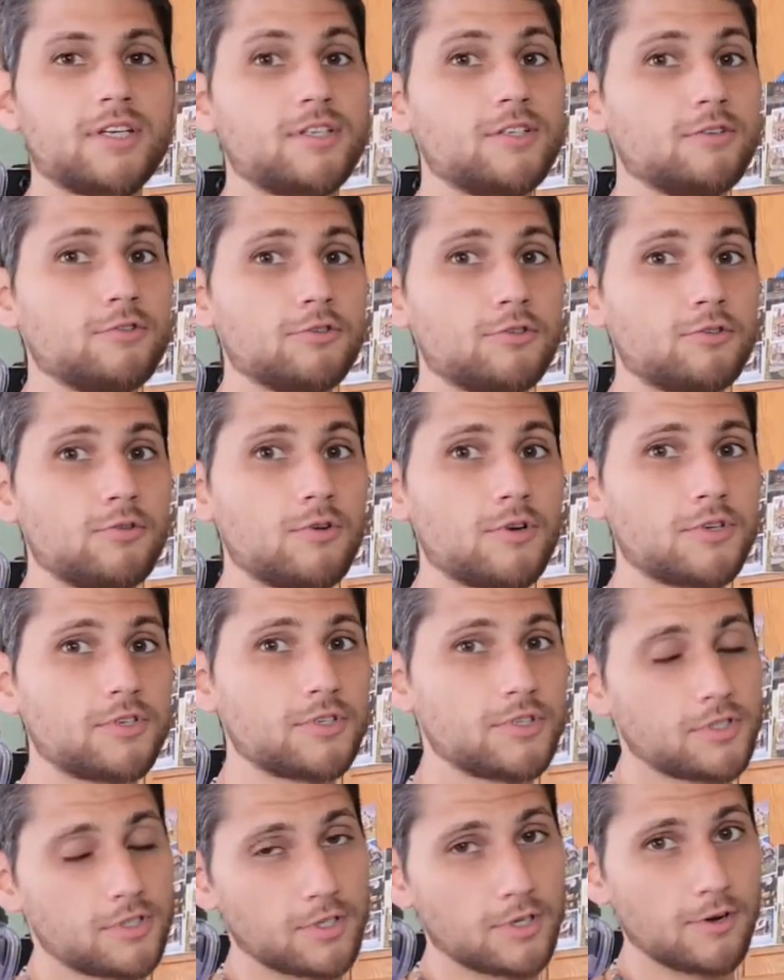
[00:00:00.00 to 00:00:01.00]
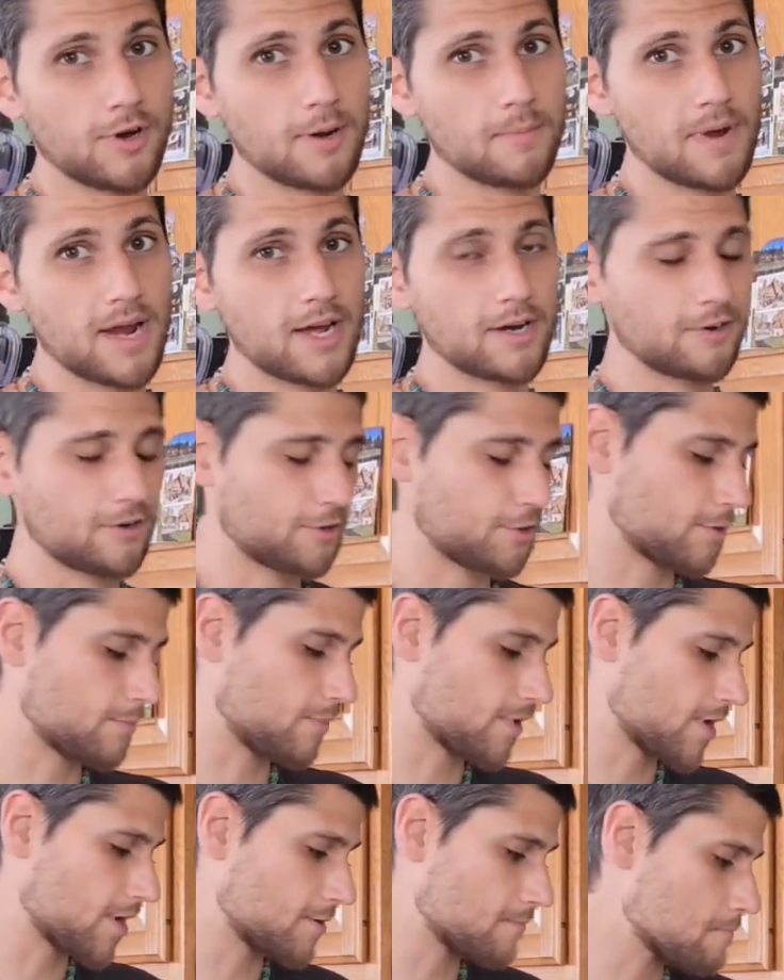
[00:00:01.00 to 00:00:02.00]
you to source, is the gray matter in your
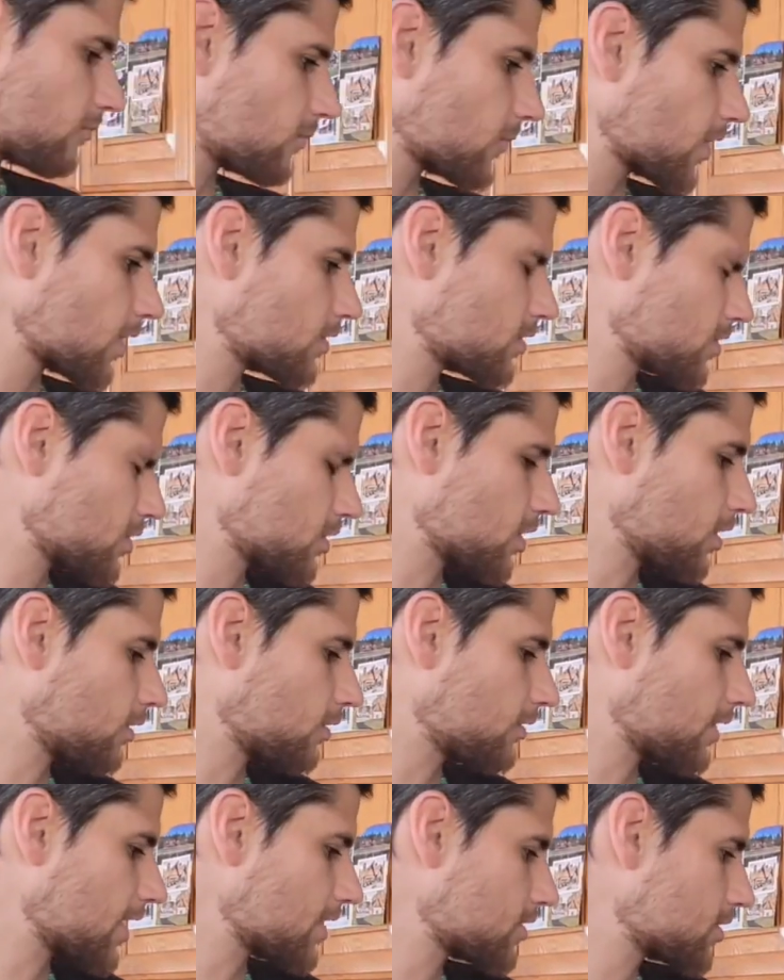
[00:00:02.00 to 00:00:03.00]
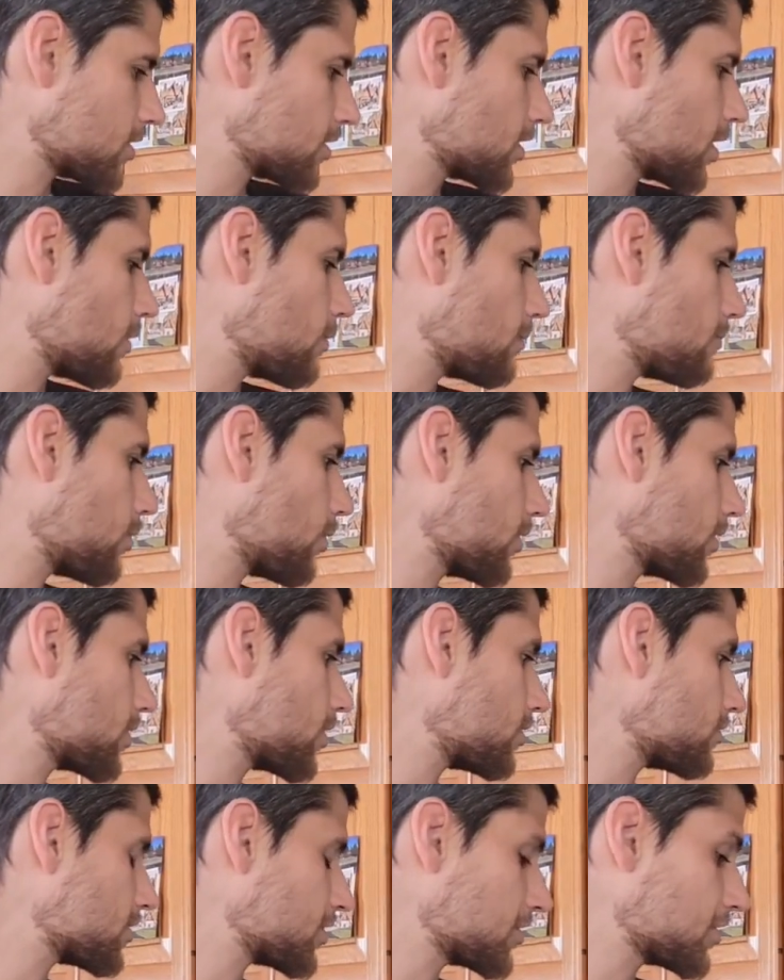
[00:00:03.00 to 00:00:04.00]
brain. So that's just how important all
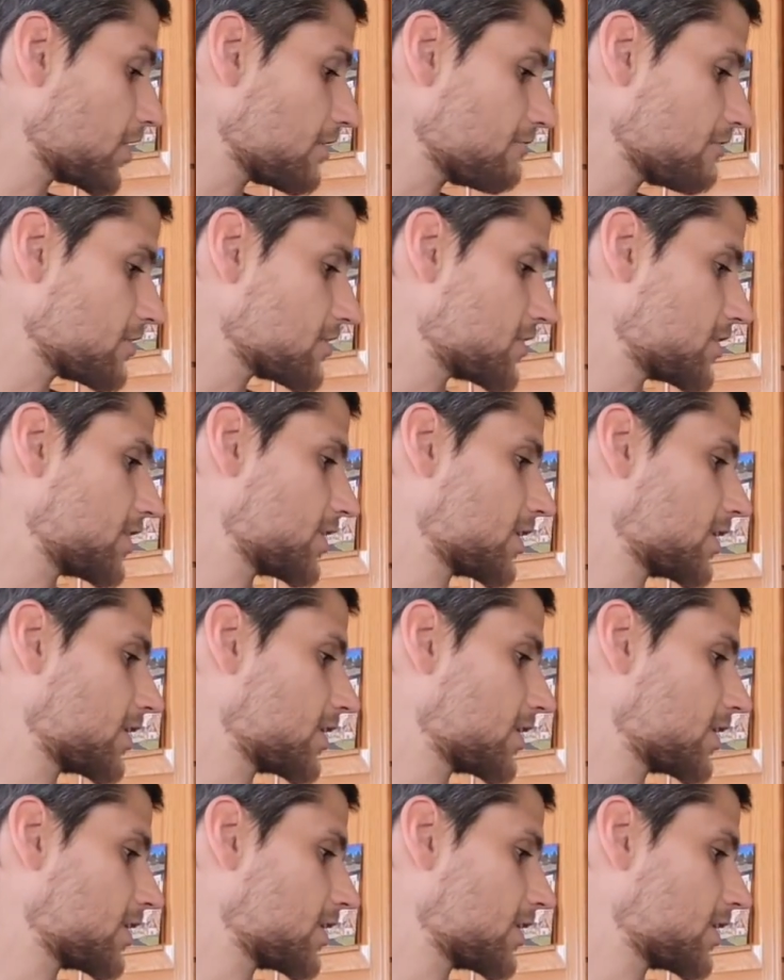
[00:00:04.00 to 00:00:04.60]
this stuff is, and it can